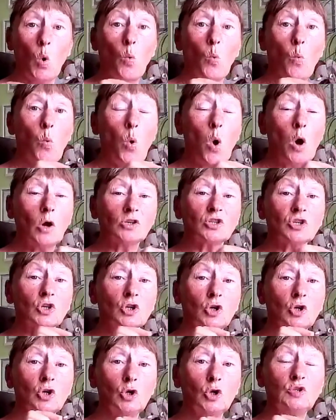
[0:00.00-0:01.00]
What
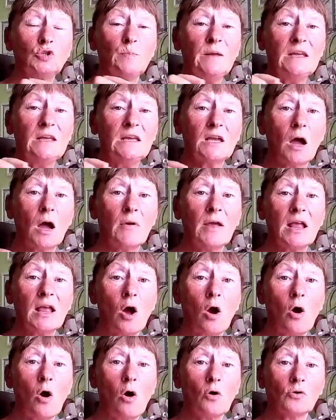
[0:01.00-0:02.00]
could be
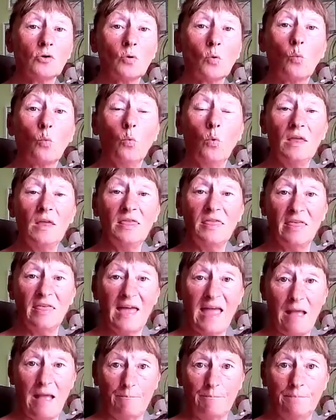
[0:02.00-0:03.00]
going on with
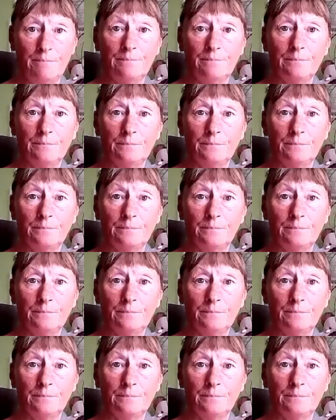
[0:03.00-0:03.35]
them